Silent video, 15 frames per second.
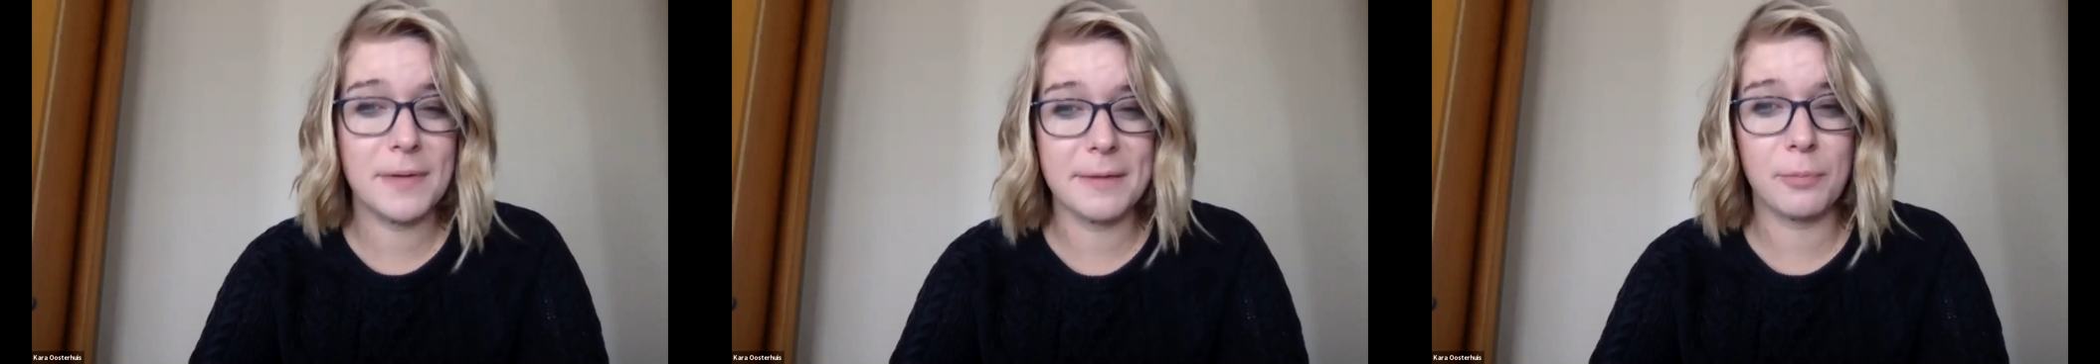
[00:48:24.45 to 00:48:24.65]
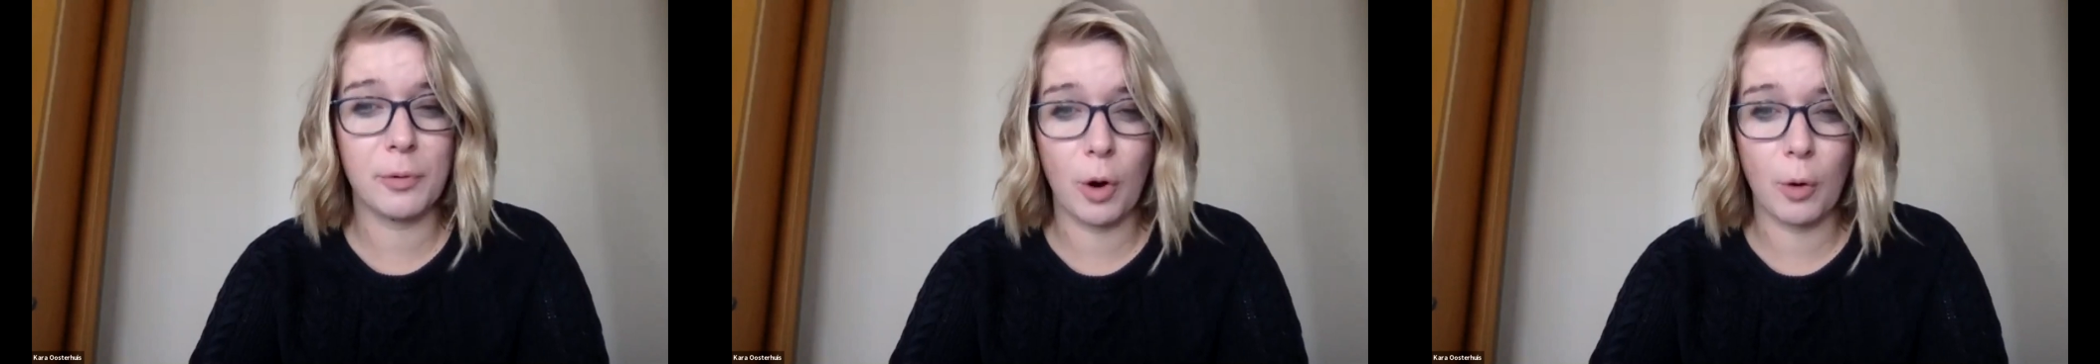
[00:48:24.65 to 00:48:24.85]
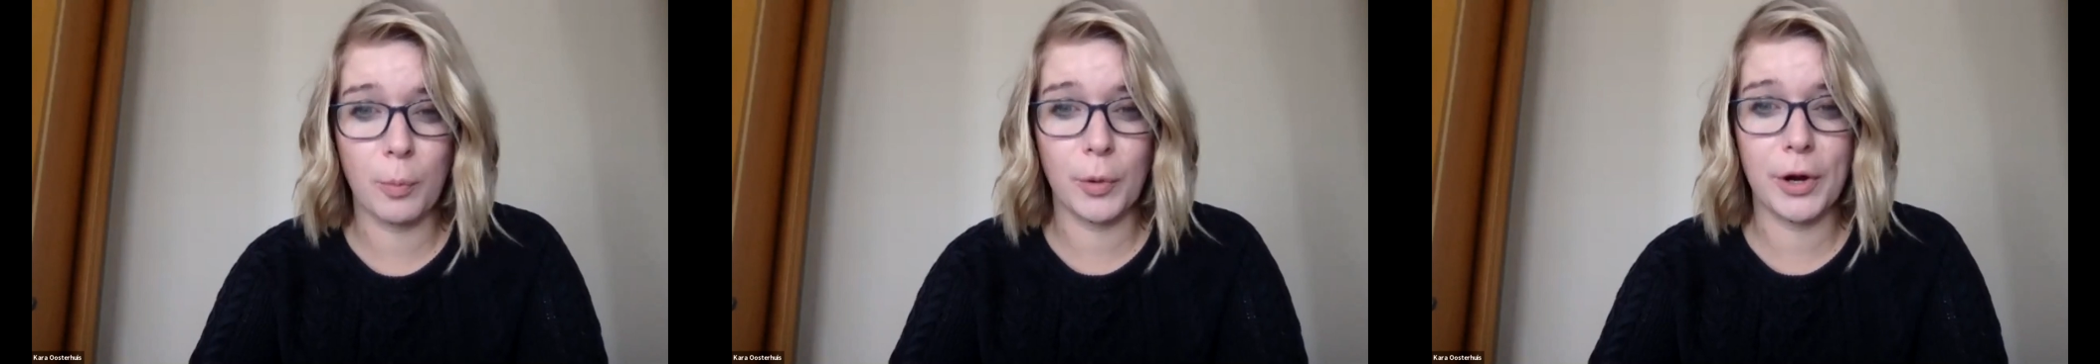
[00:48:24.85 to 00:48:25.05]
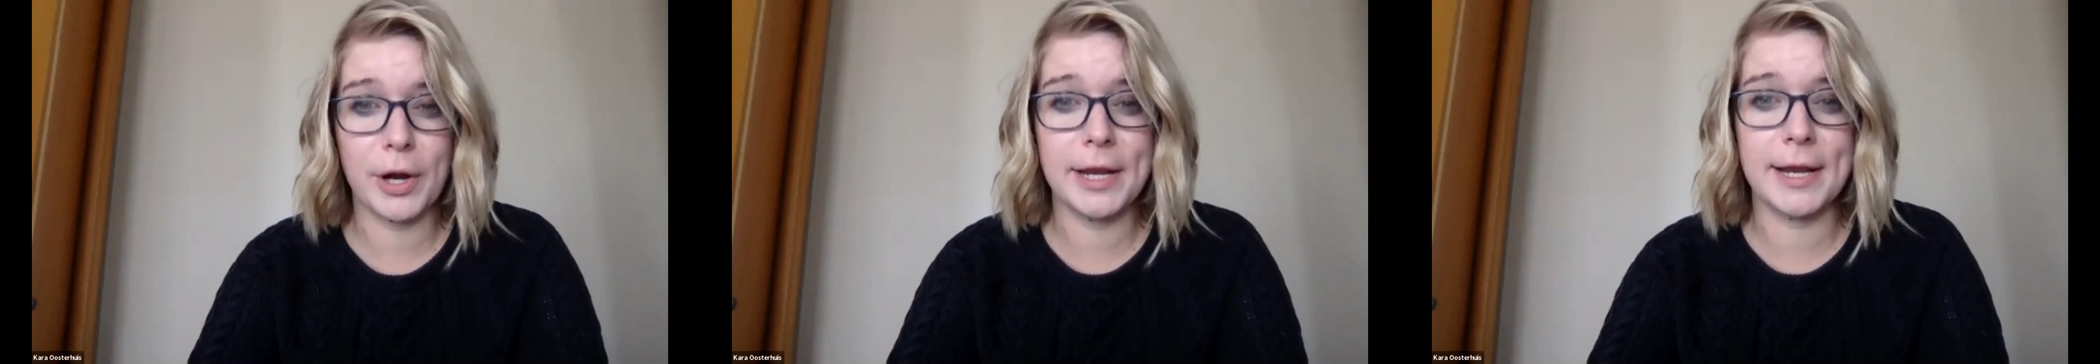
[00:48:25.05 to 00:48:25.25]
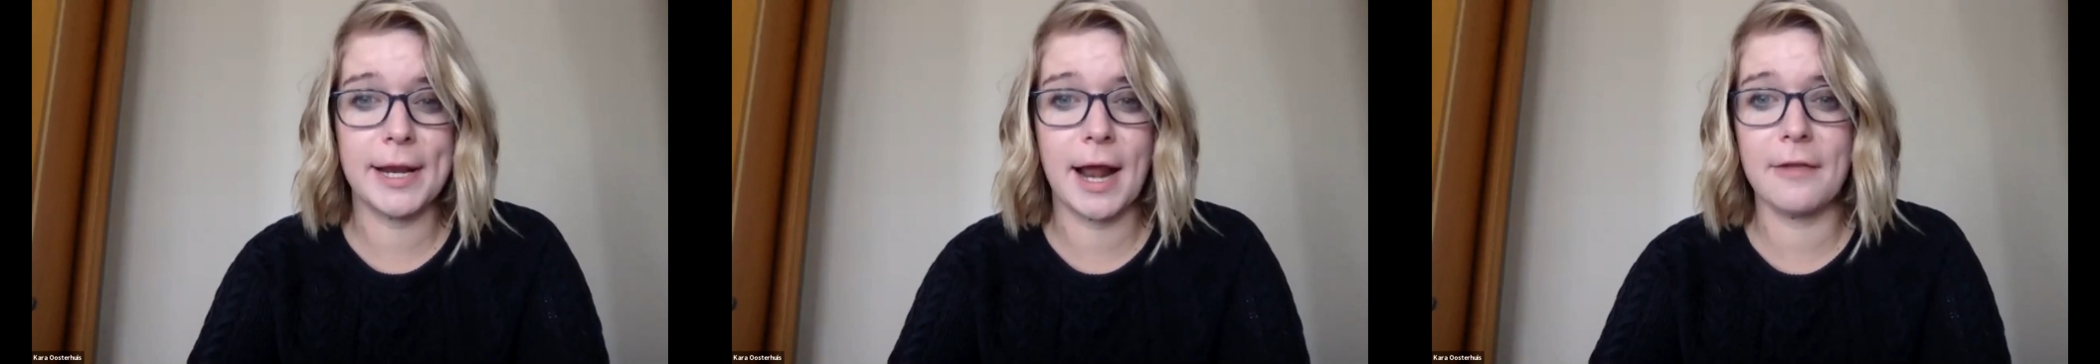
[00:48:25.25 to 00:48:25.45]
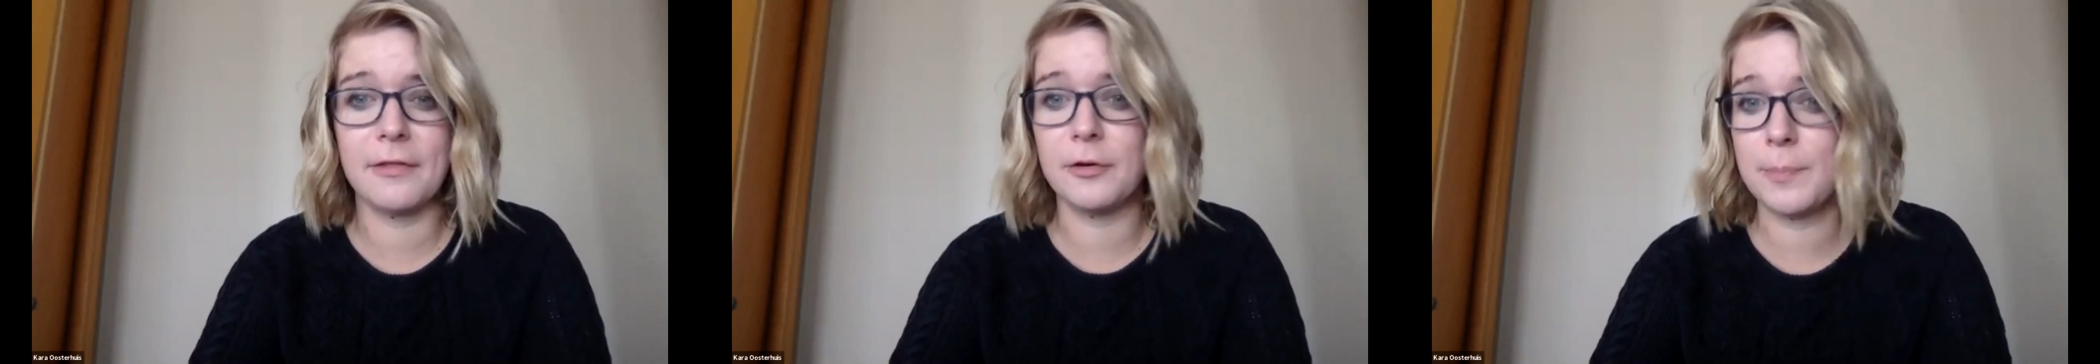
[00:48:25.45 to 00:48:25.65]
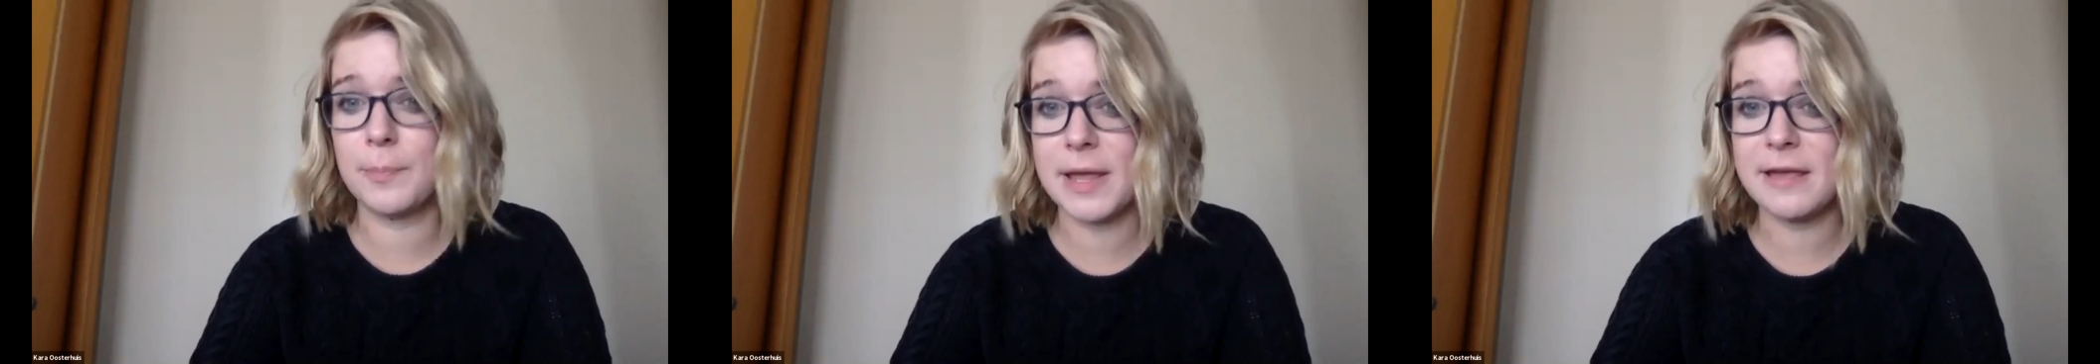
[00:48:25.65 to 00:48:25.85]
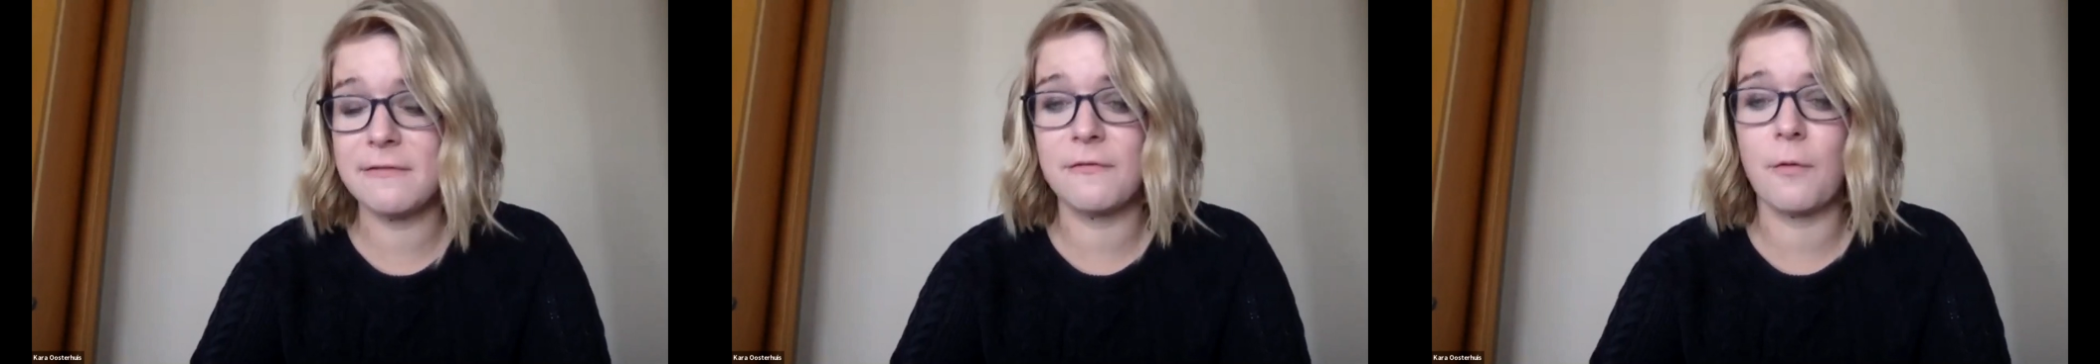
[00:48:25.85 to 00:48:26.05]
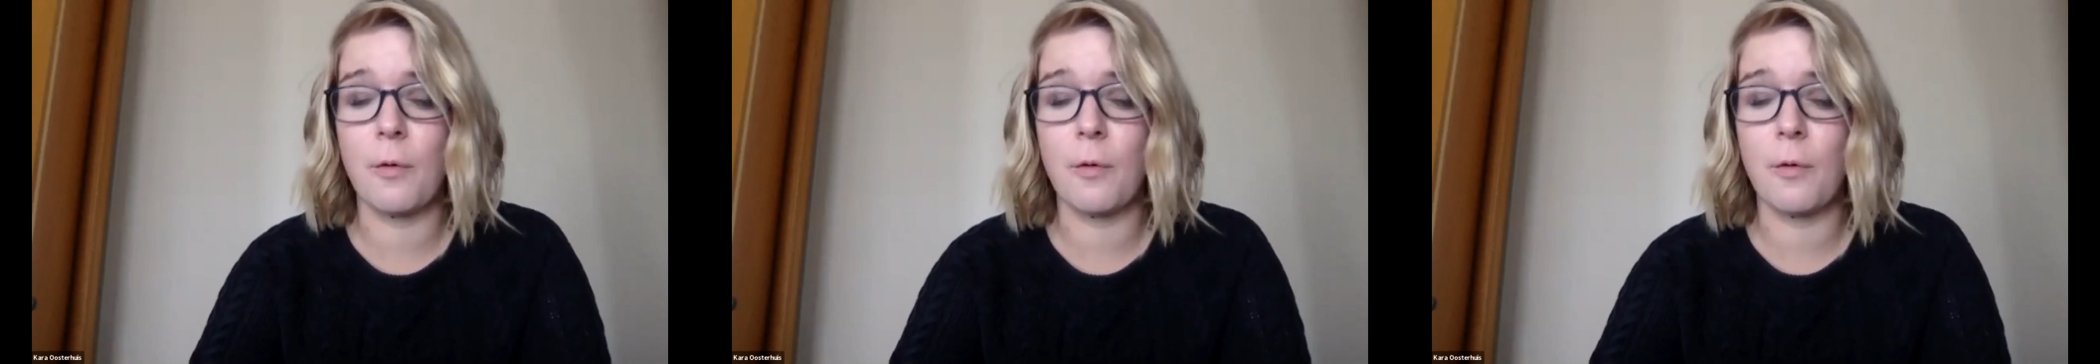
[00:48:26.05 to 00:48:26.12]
be appropriate in either beef,